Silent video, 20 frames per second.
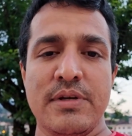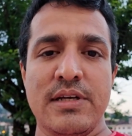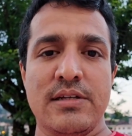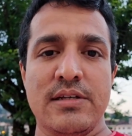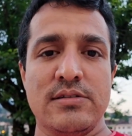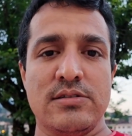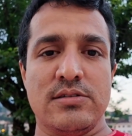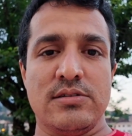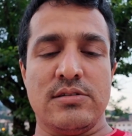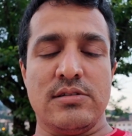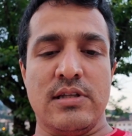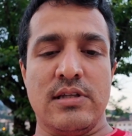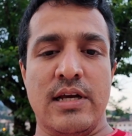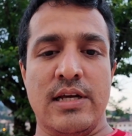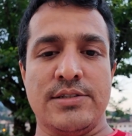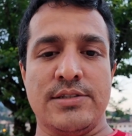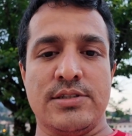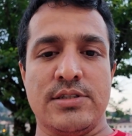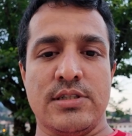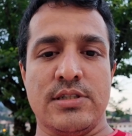that means
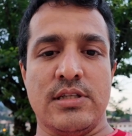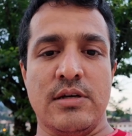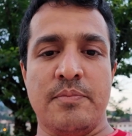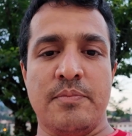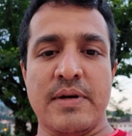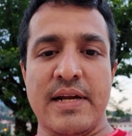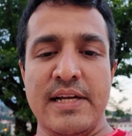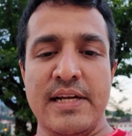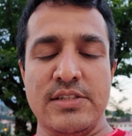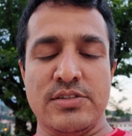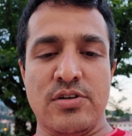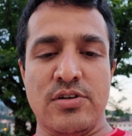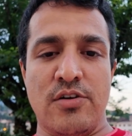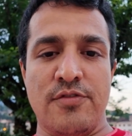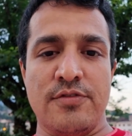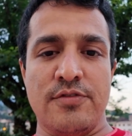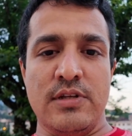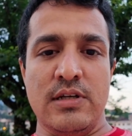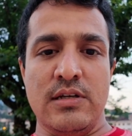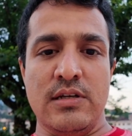that the
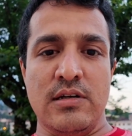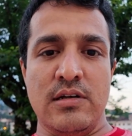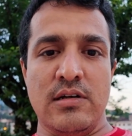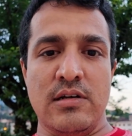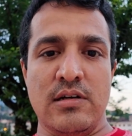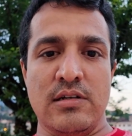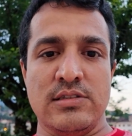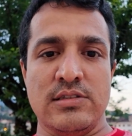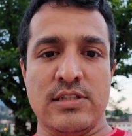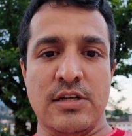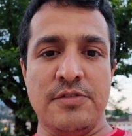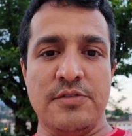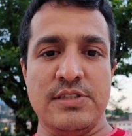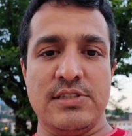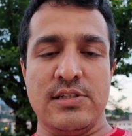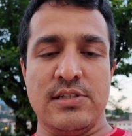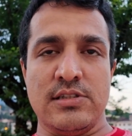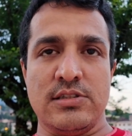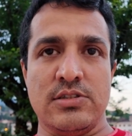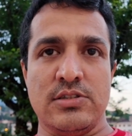price of the
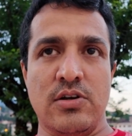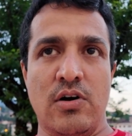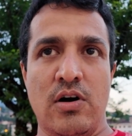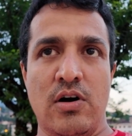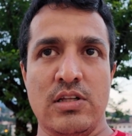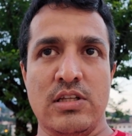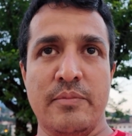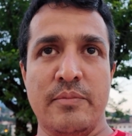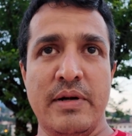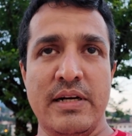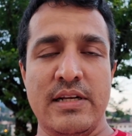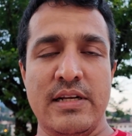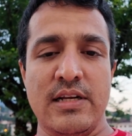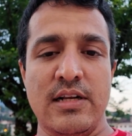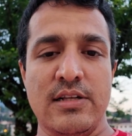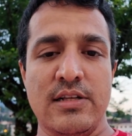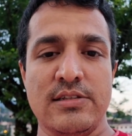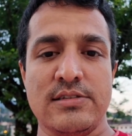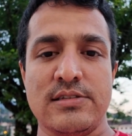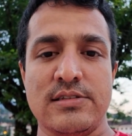services or the
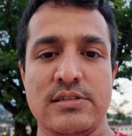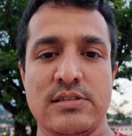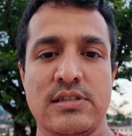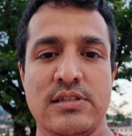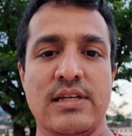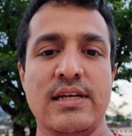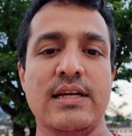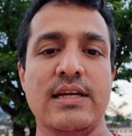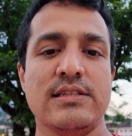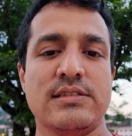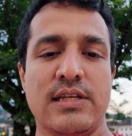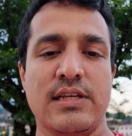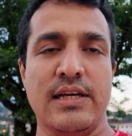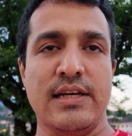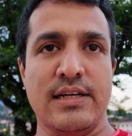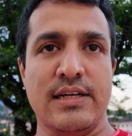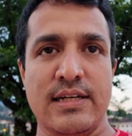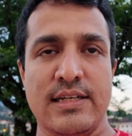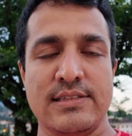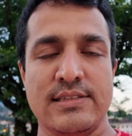materials
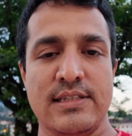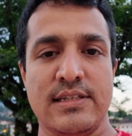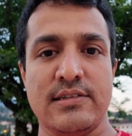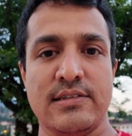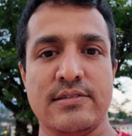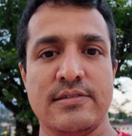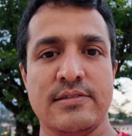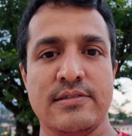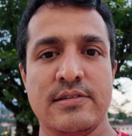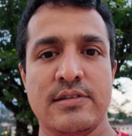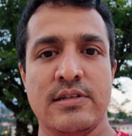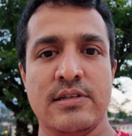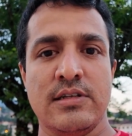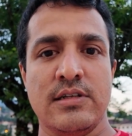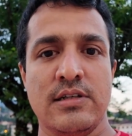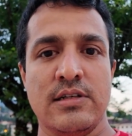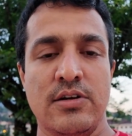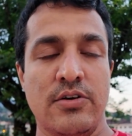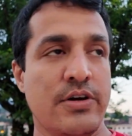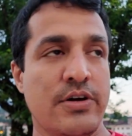is increasing.
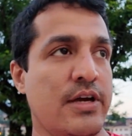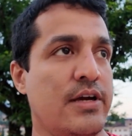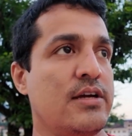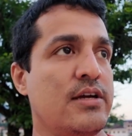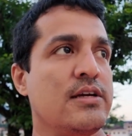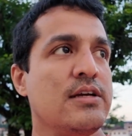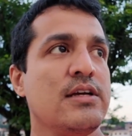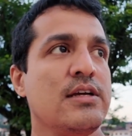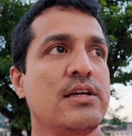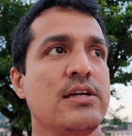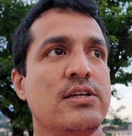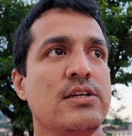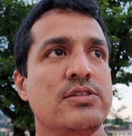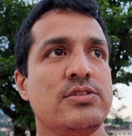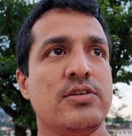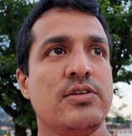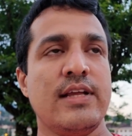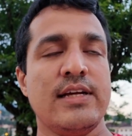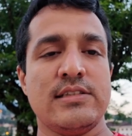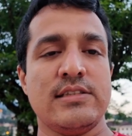Okay,
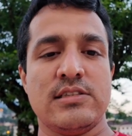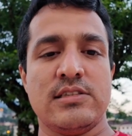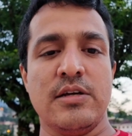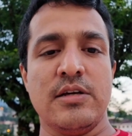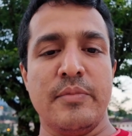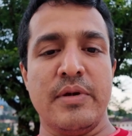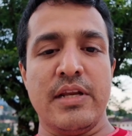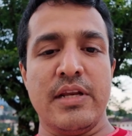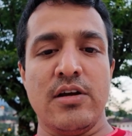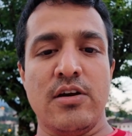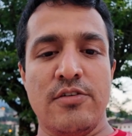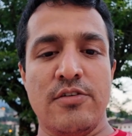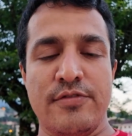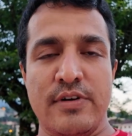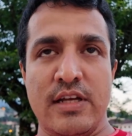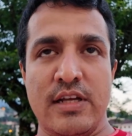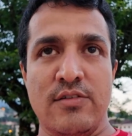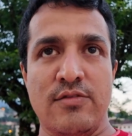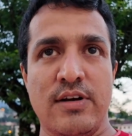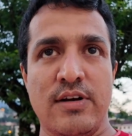so that's the
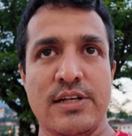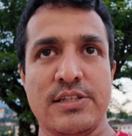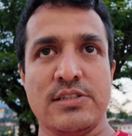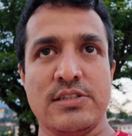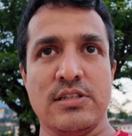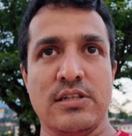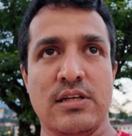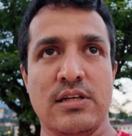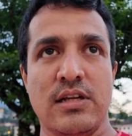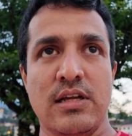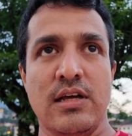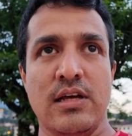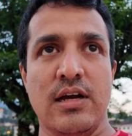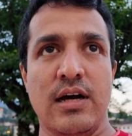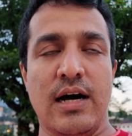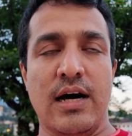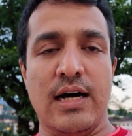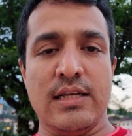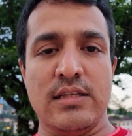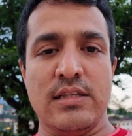meaning of inflation.
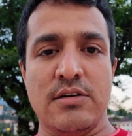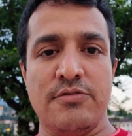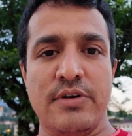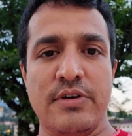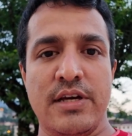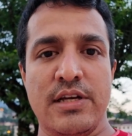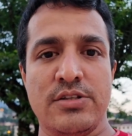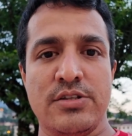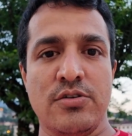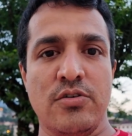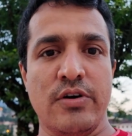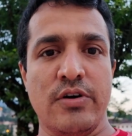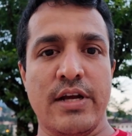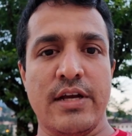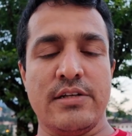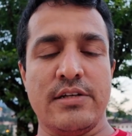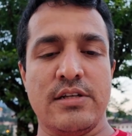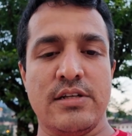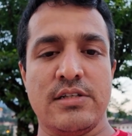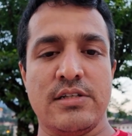Other way
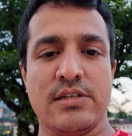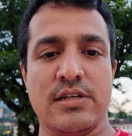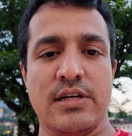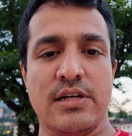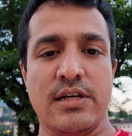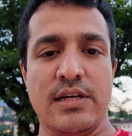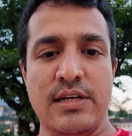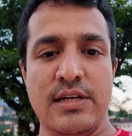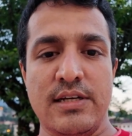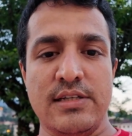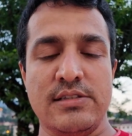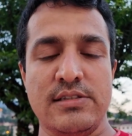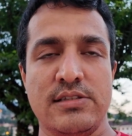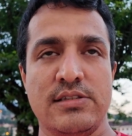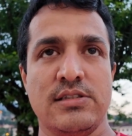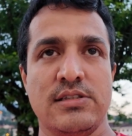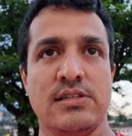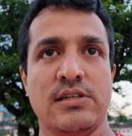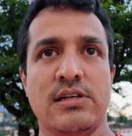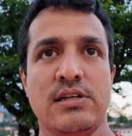to look at it
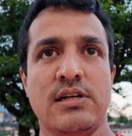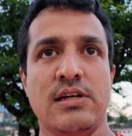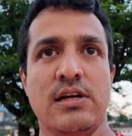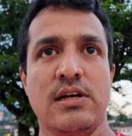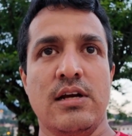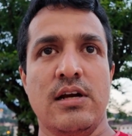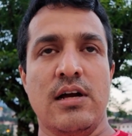is